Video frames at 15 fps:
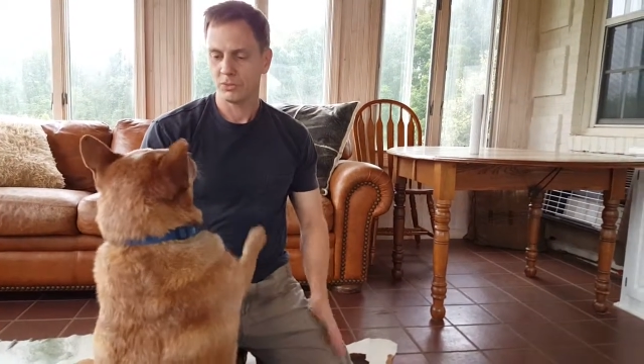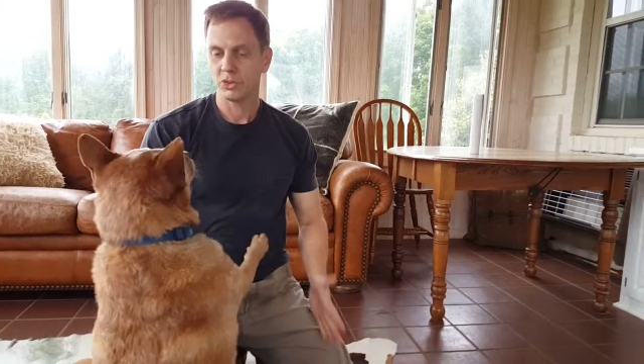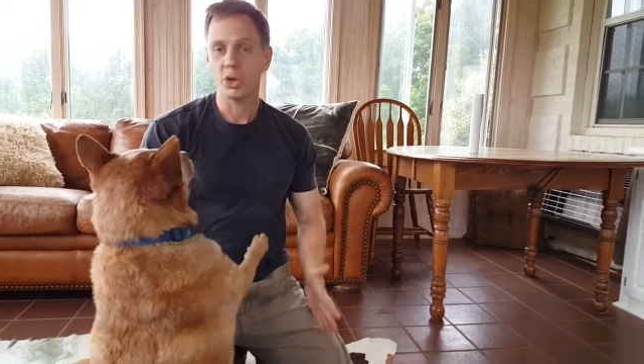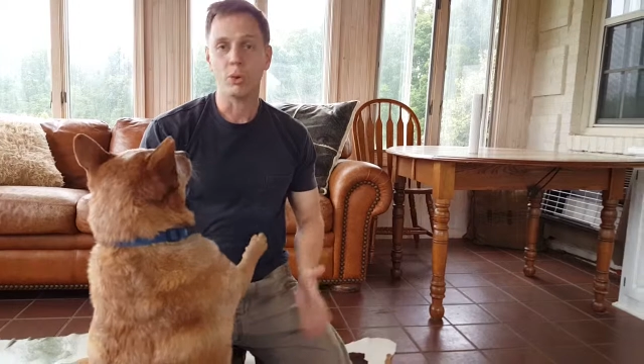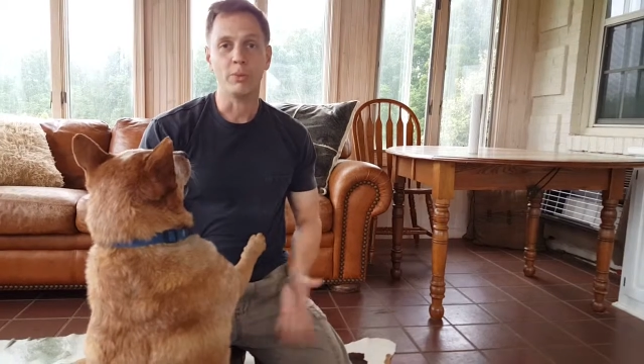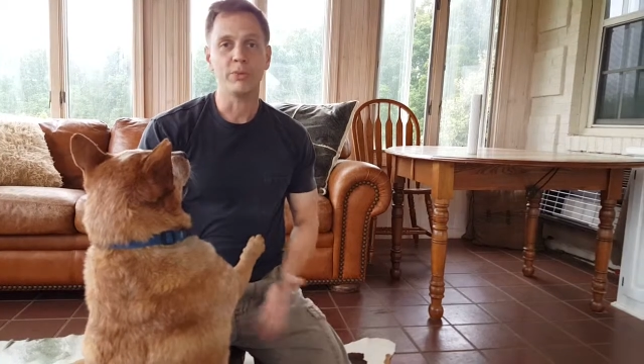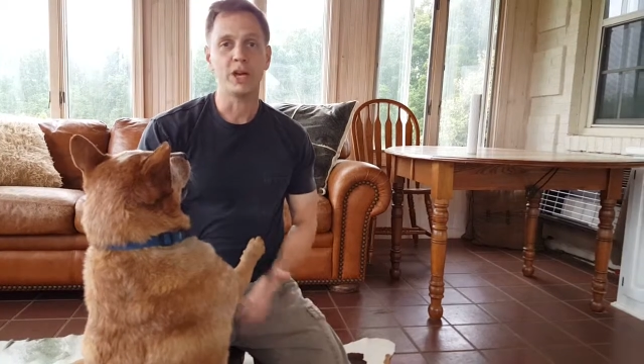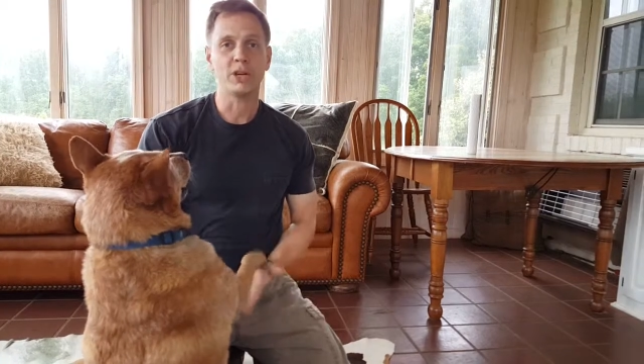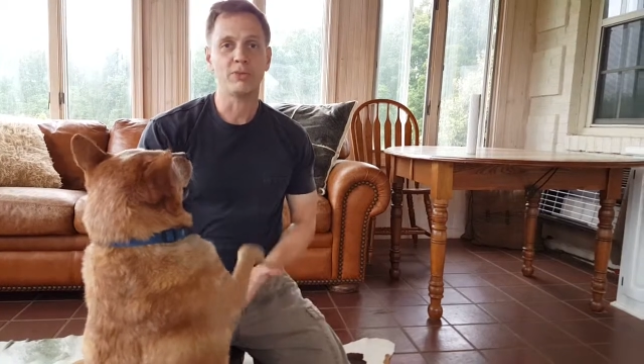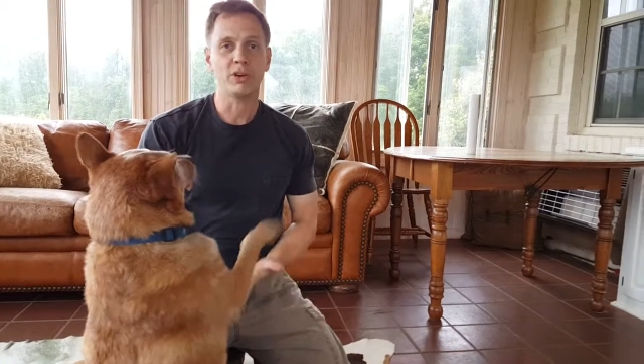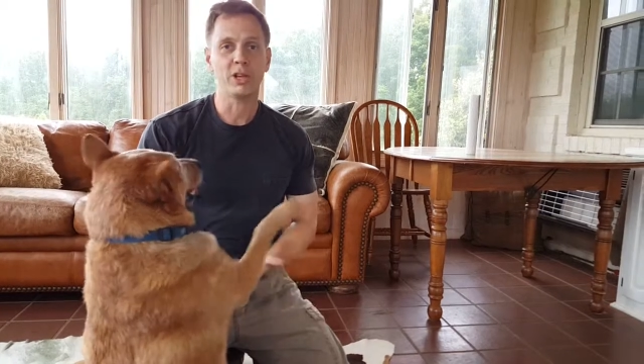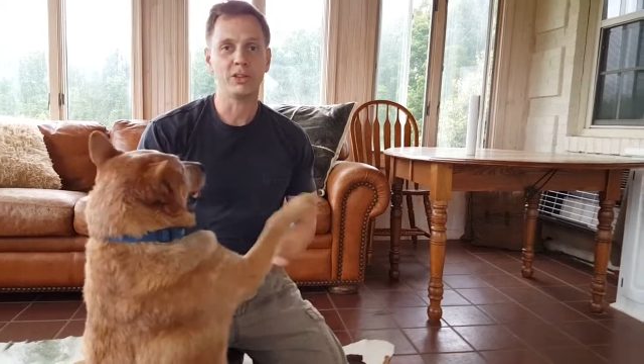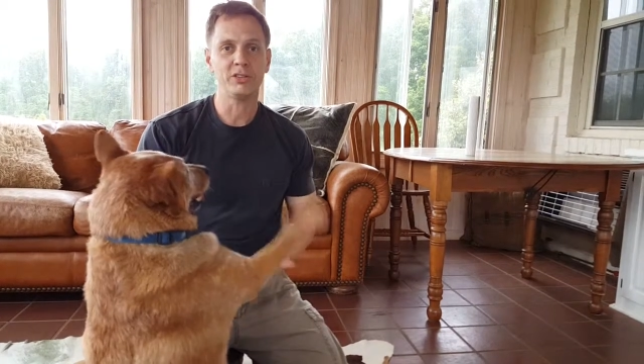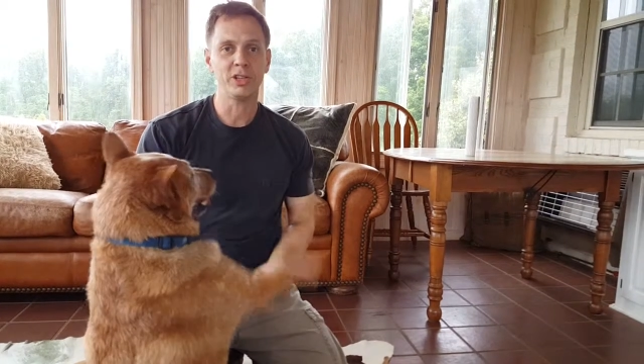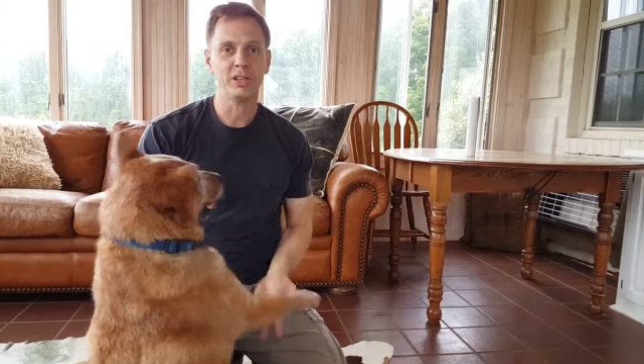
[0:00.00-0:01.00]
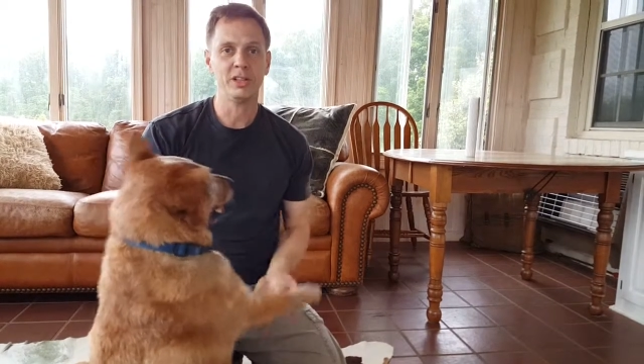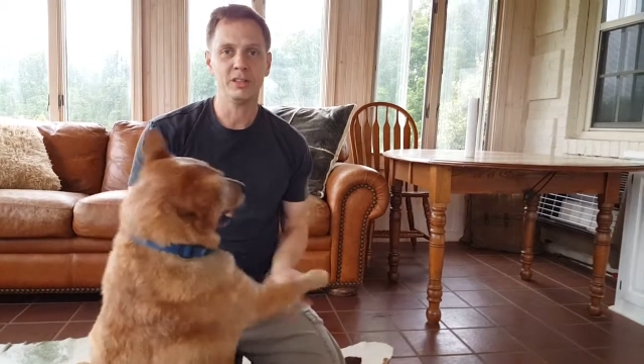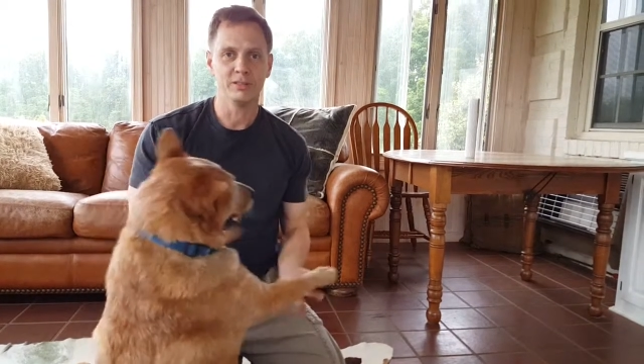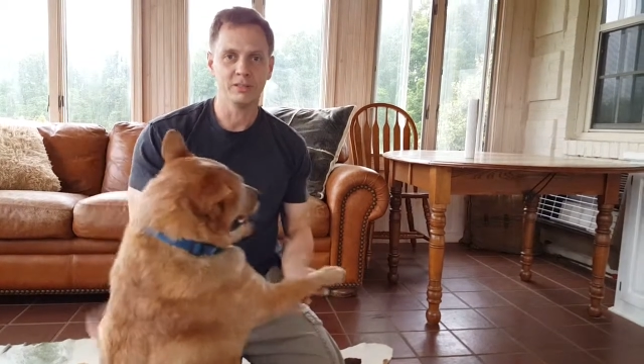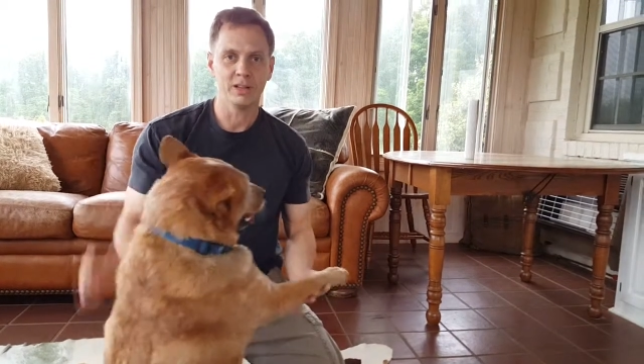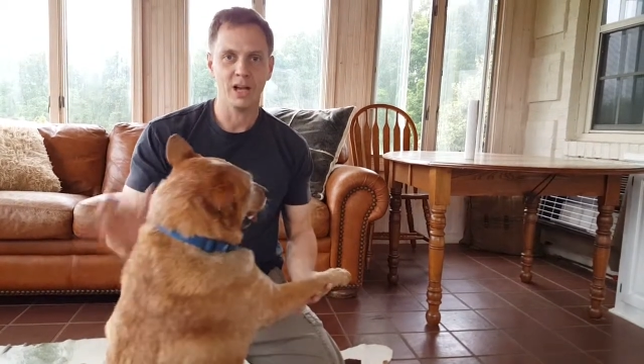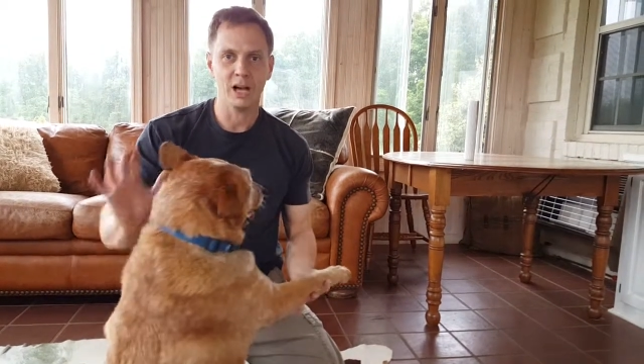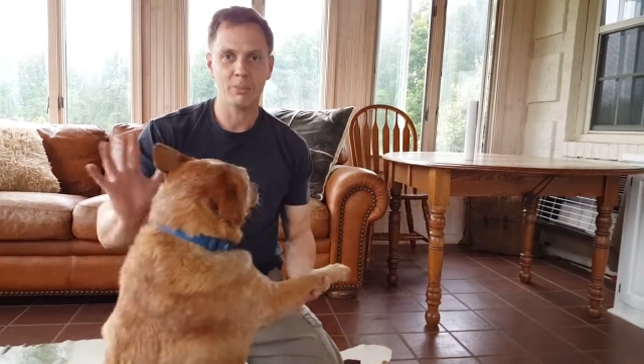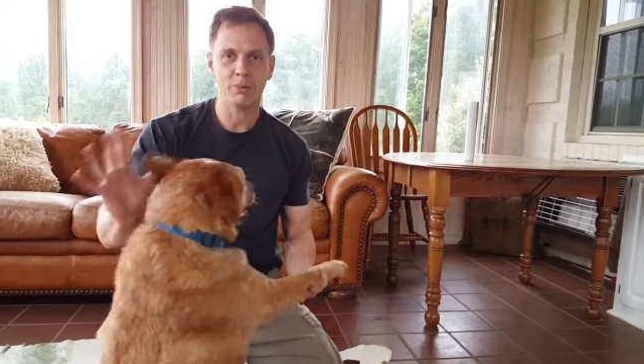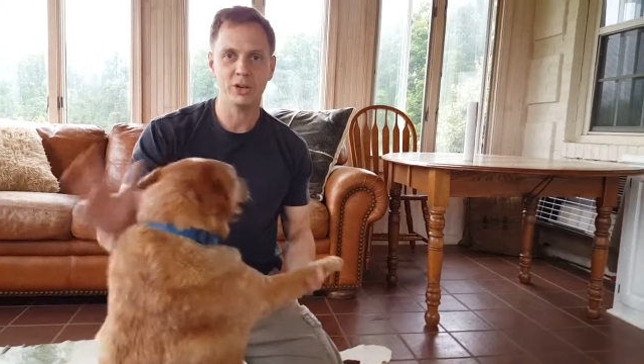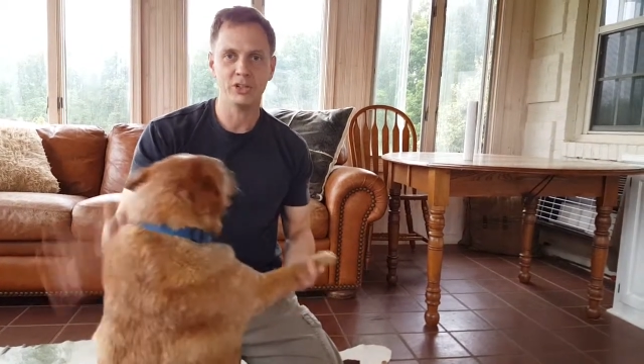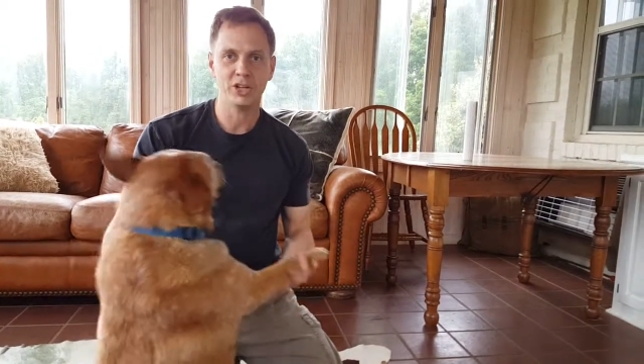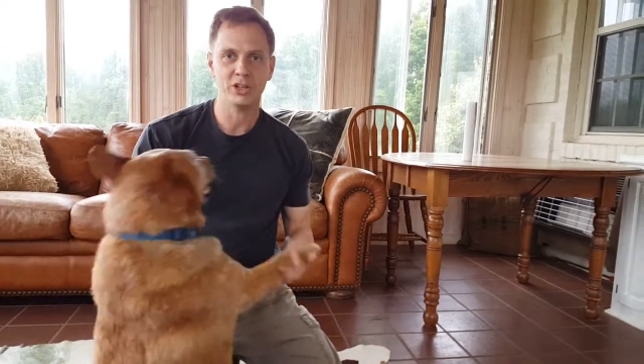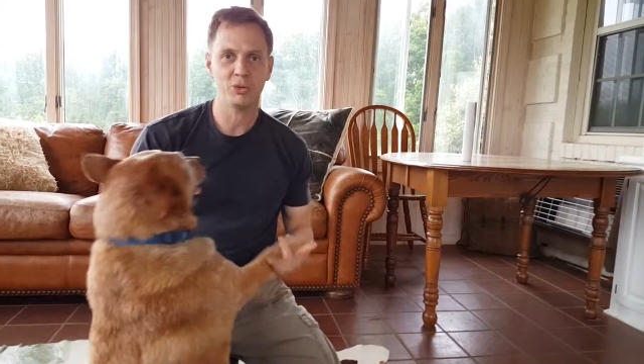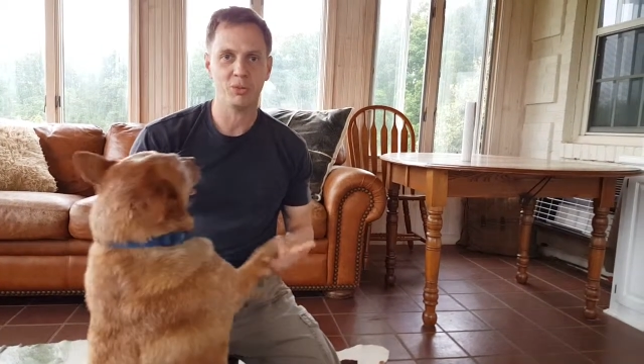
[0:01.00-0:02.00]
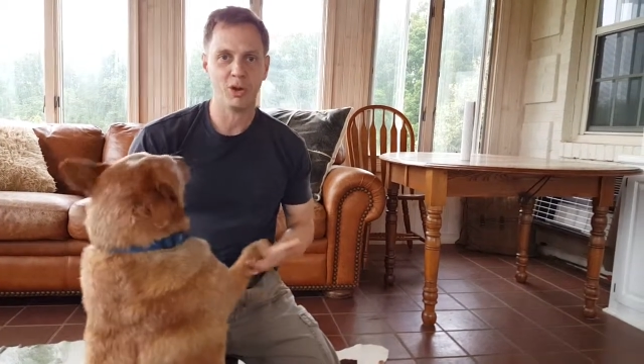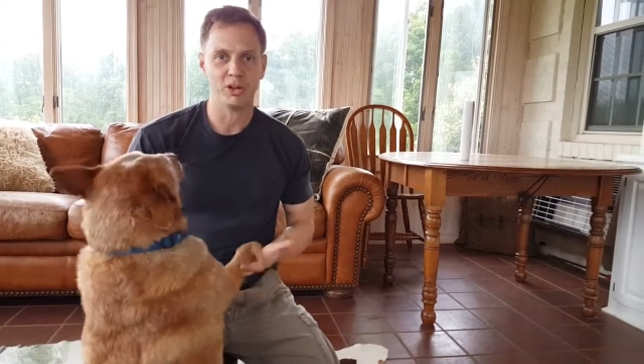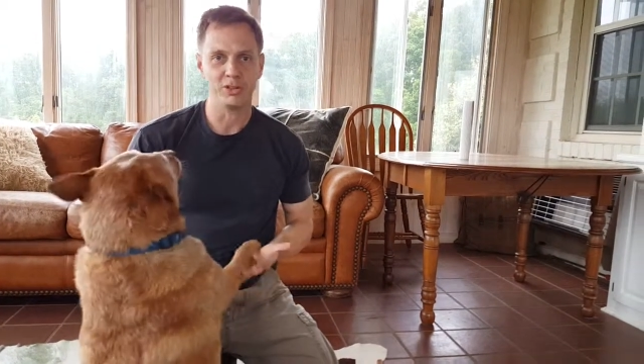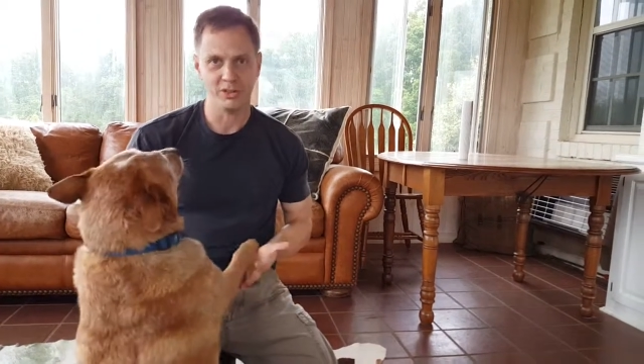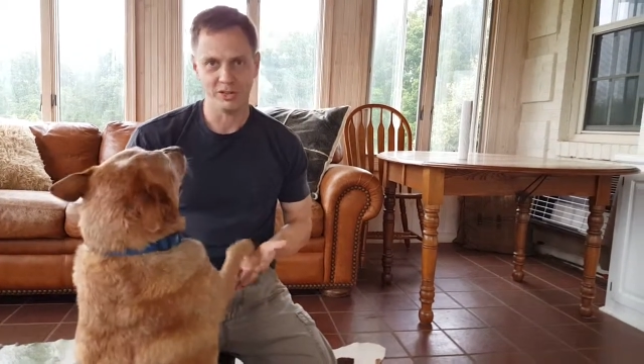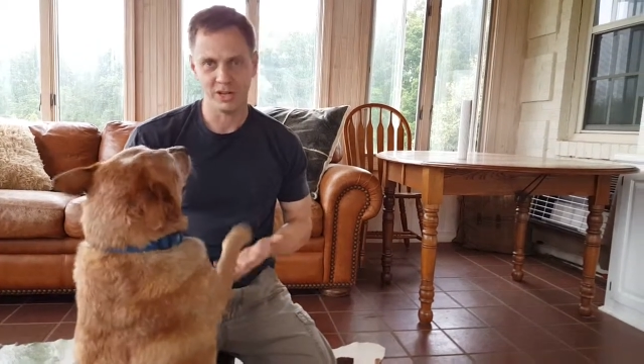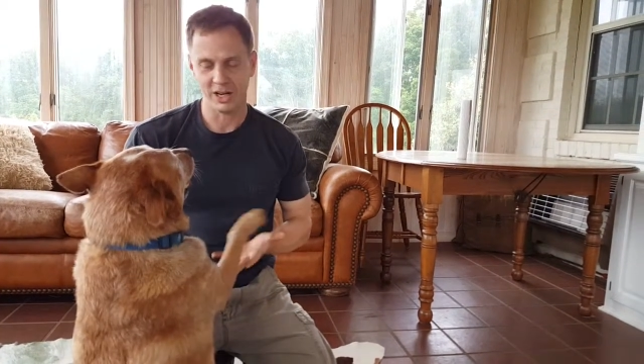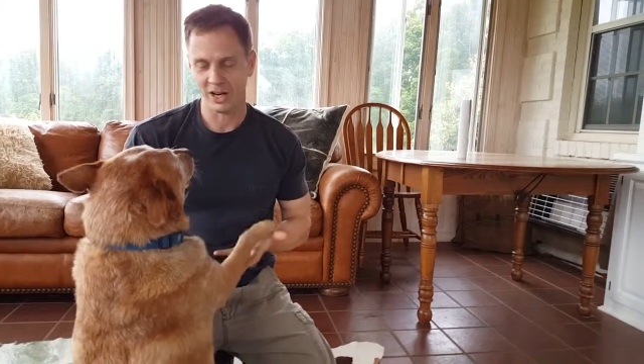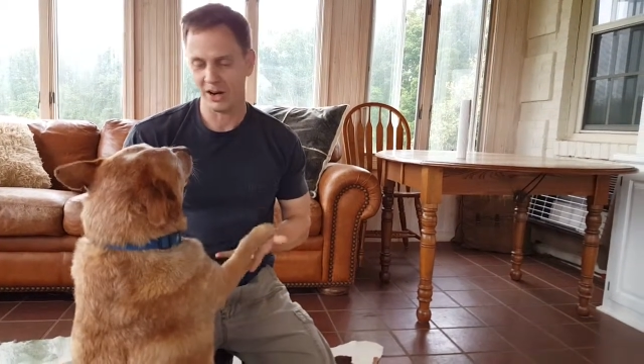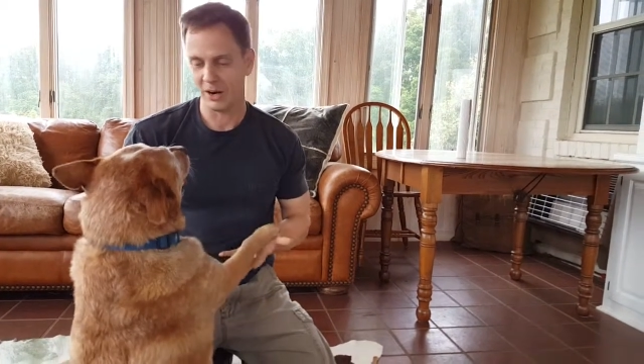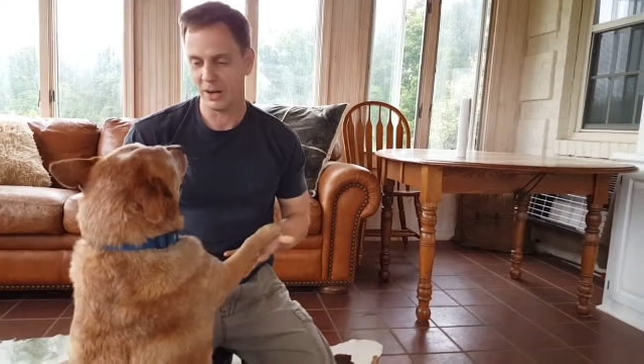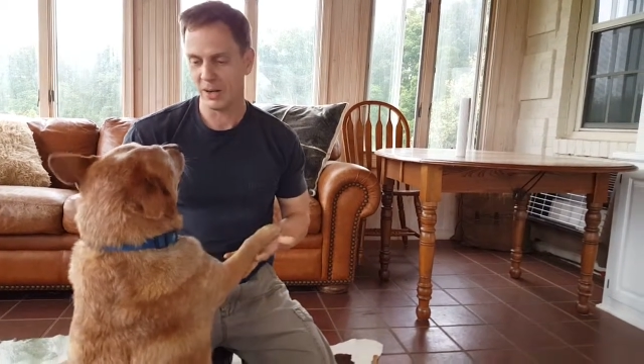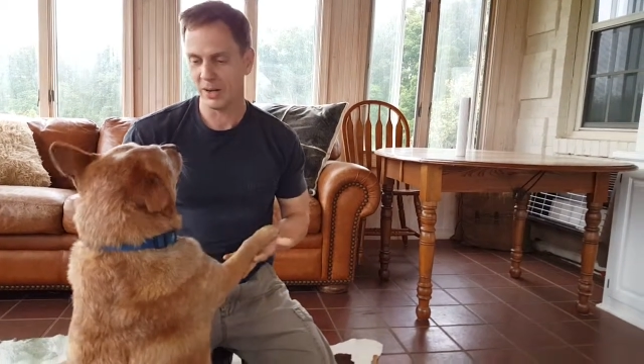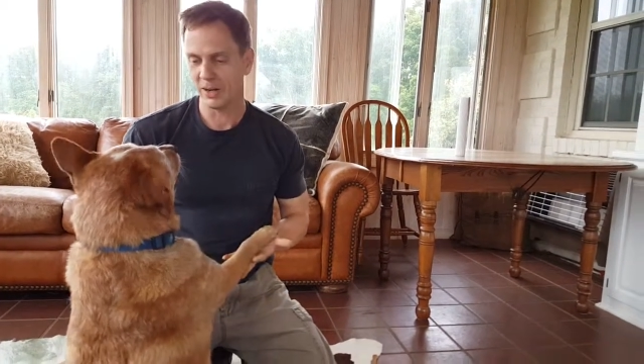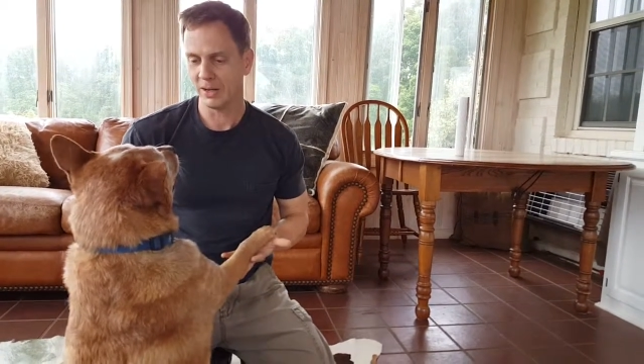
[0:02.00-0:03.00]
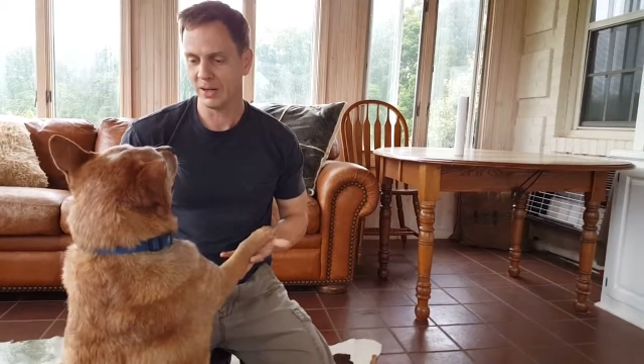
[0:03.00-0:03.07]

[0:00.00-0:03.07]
So, thanks for listening. I appreciate you watching. Take care.